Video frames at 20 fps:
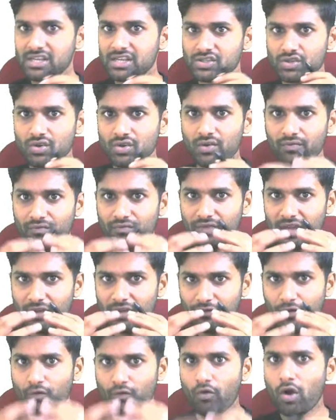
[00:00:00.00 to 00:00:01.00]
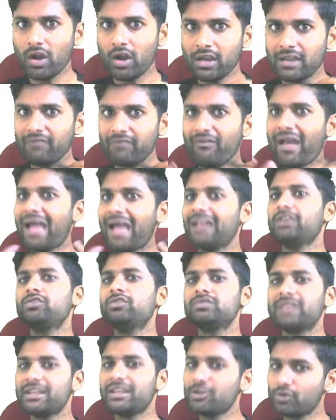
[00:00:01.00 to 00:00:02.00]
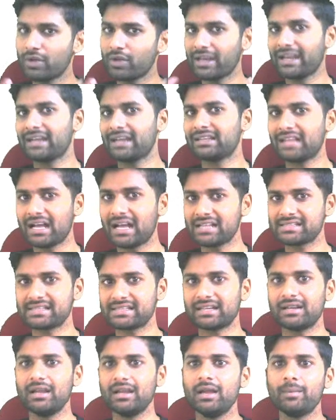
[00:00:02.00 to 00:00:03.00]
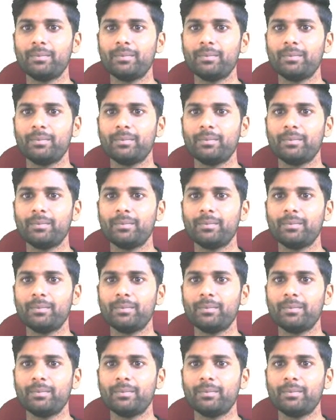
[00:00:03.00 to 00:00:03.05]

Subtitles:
So, if you want value, then you can get the answer.